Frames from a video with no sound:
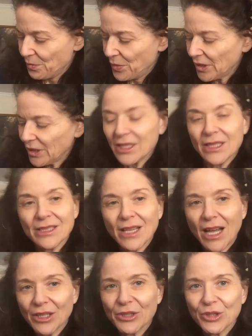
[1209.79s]
billion
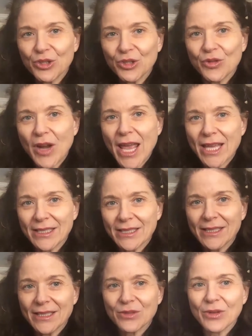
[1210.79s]
dollar
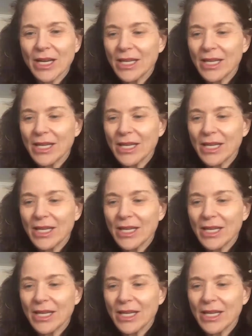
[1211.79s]
trends, right?